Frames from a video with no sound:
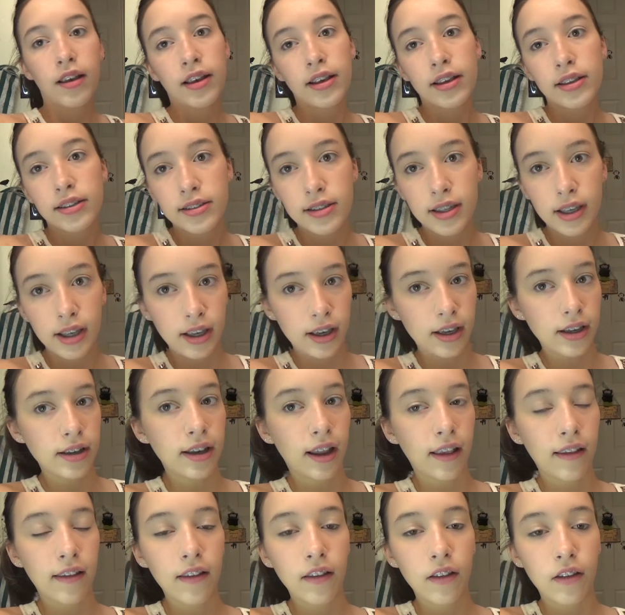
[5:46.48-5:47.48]
See, it
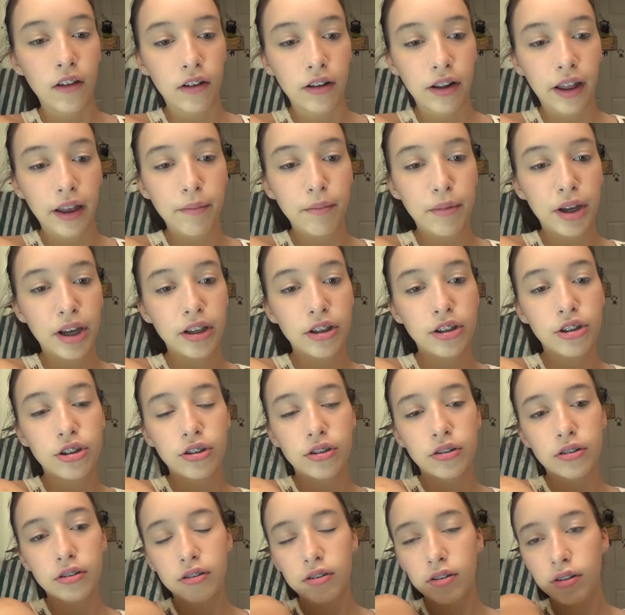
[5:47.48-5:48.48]
doesn't look like much
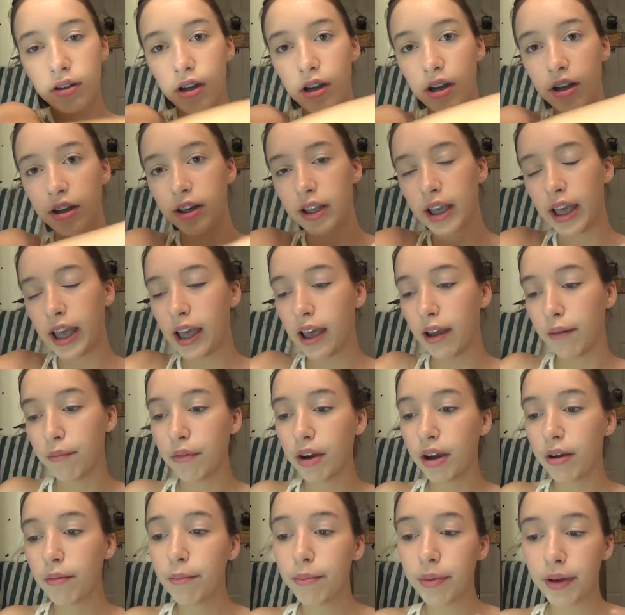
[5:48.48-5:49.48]
on
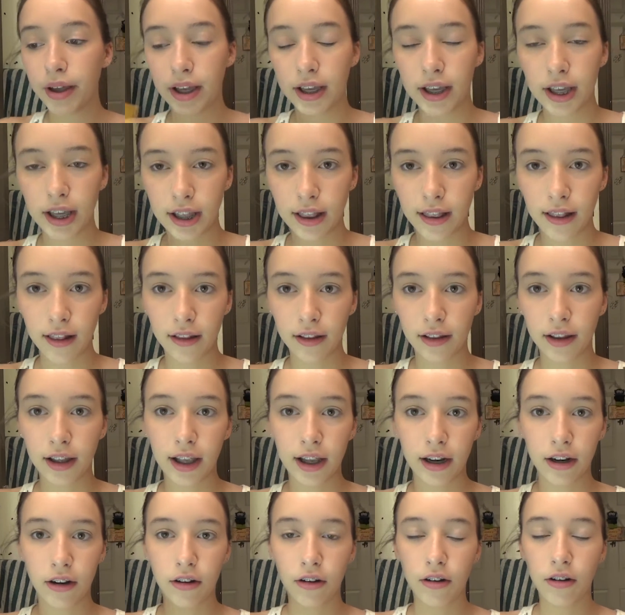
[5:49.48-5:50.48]
camera, but it's a
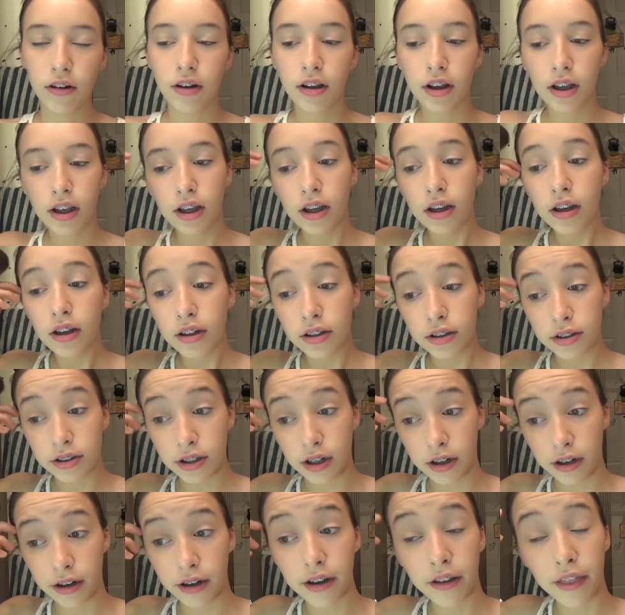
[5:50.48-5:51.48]
little
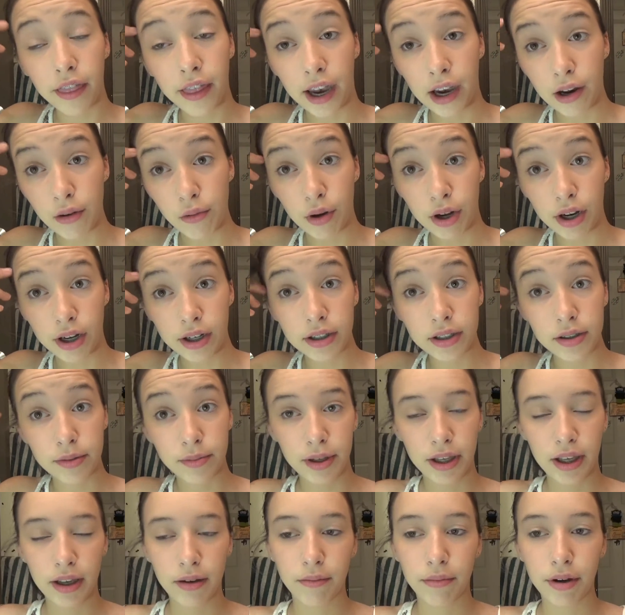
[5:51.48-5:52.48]
darker than I want it to
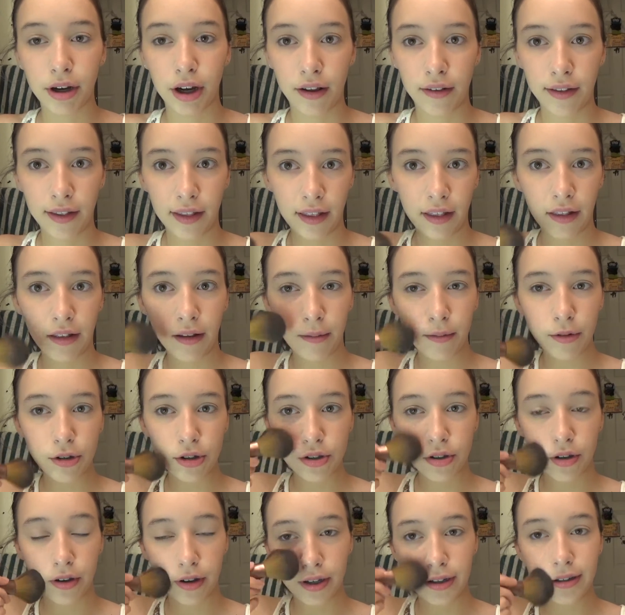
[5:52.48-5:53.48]
be in person, so I'm
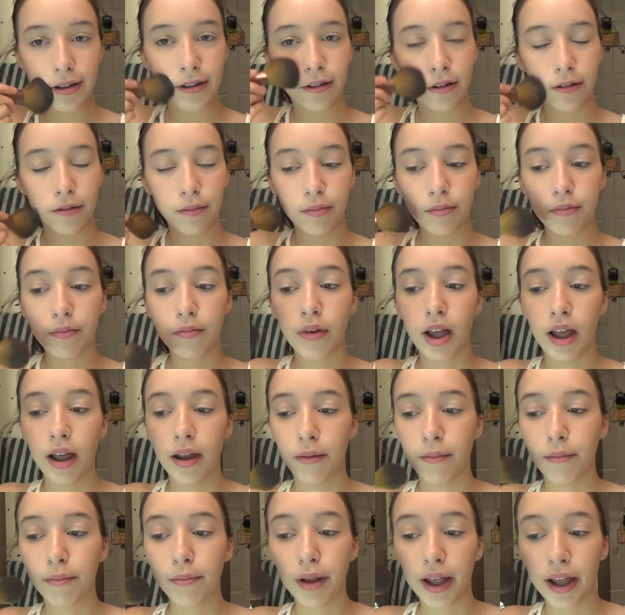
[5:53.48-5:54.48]
just going to
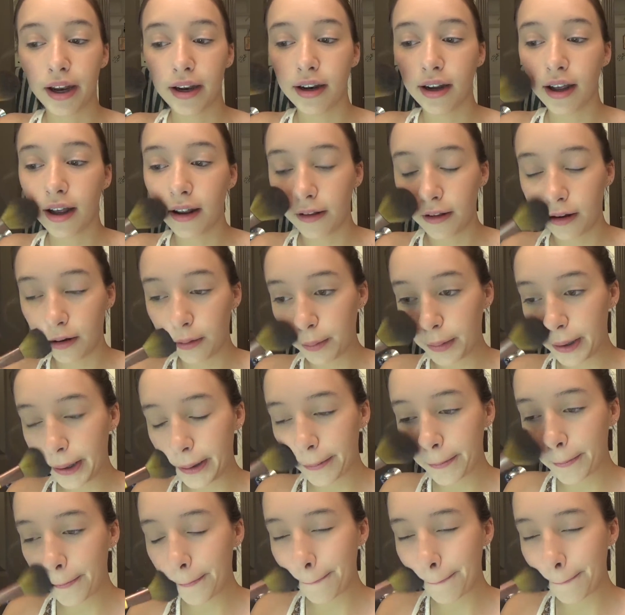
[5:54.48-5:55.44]
blend it a little bit.